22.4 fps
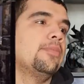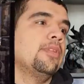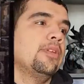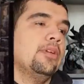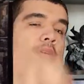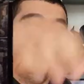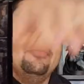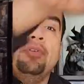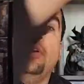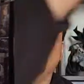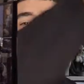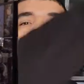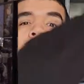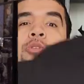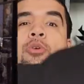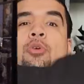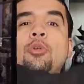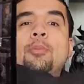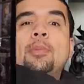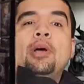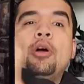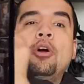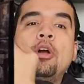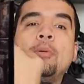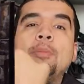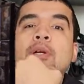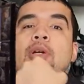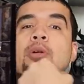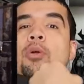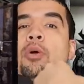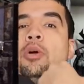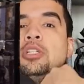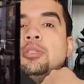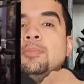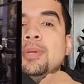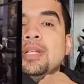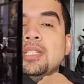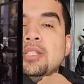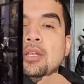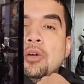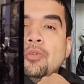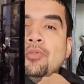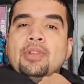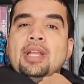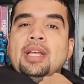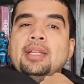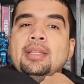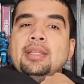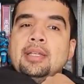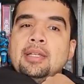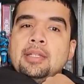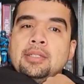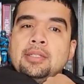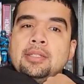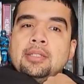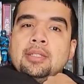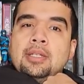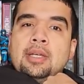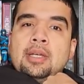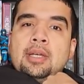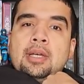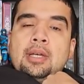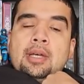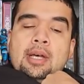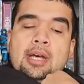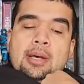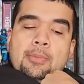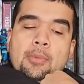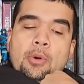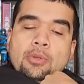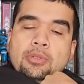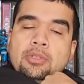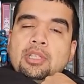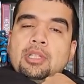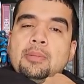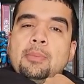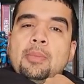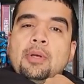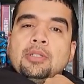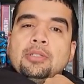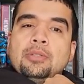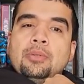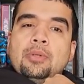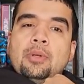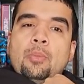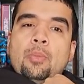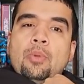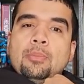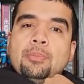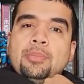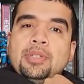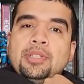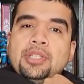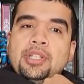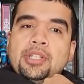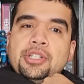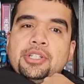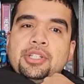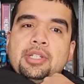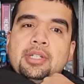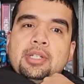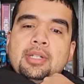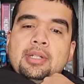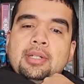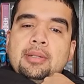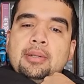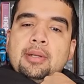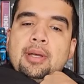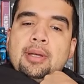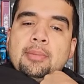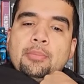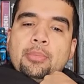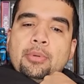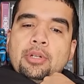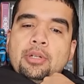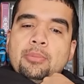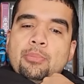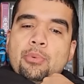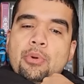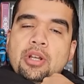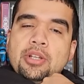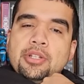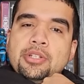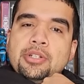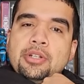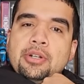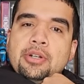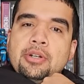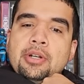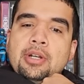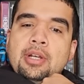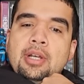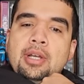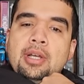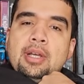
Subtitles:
if I just hold my arm across myself like this, I'm holding the muscle in one position, I'm putting pressure.